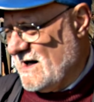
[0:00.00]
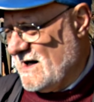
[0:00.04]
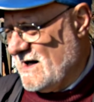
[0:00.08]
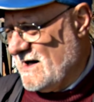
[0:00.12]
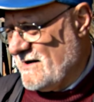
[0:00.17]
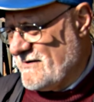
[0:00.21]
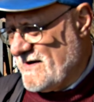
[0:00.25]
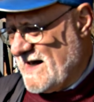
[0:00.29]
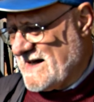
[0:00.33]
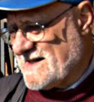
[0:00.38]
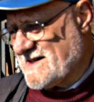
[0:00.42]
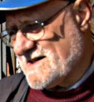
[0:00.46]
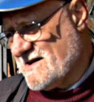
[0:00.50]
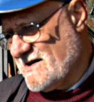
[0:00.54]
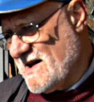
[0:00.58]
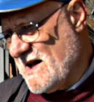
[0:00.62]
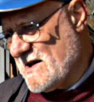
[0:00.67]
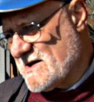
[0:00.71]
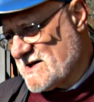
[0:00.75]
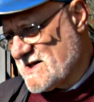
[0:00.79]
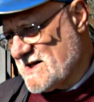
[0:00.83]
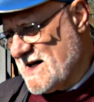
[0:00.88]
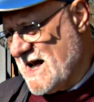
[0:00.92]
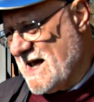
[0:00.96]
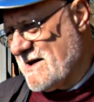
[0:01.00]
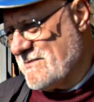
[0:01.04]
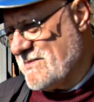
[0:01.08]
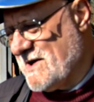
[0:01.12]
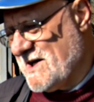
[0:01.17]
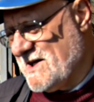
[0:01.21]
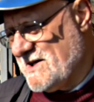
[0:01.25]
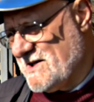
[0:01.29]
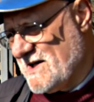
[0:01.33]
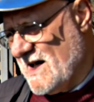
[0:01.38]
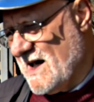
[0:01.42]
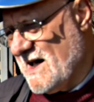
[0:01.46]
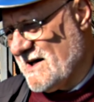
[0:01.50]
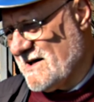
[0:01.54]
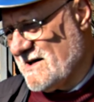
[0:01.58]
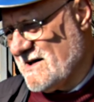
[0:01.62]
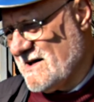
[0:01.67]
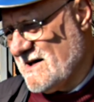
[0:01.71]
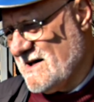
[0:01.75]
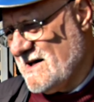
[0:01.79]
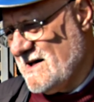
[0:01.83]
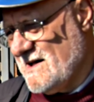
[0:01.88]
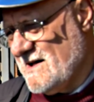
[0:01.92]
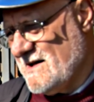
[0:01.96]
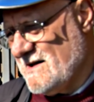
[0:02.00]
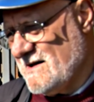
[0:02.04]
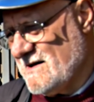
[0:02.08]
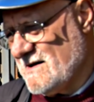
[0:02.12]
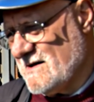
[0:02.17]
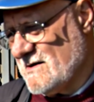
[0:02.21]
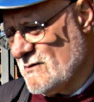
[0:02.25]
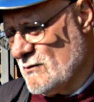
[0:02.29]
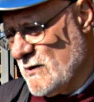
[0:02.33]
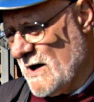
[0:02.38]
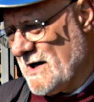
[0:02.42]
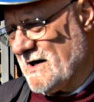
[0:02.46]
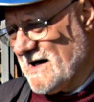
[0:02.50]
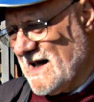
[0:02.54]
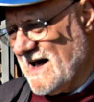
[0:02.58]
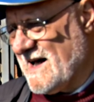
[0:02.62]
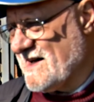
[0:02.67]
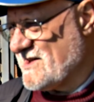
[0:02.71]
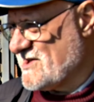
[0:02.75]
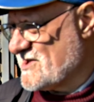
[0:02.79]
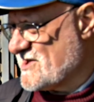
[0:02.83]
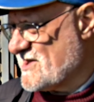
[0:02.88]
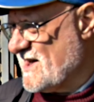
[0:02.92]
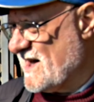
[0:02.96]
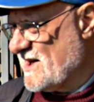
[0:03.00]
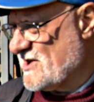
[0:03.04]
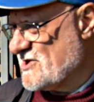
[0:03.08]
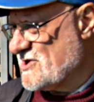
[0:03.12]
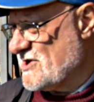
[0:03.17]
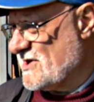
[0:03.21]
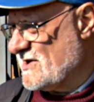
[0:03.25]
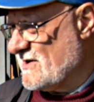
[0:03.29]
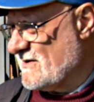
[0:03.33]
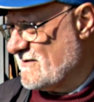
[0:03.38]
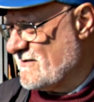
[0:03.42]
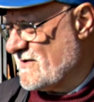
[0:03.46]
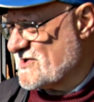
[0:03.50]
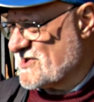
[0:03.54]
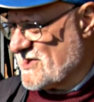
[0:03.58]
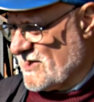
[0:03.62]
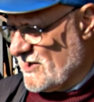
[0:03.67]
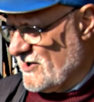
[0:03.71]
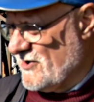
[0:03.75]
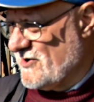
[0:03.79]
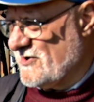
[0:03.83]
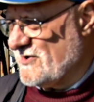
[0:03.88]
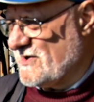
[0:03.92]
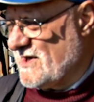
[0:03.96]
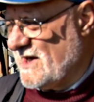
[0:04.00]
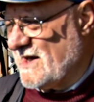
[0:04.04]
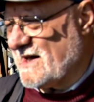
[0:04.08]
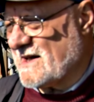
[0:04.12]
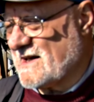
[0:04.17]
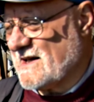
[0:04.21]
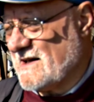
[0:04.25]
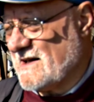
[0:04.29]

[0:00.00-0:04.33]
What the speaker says: That's now been done in one large section of the Saloon Deck.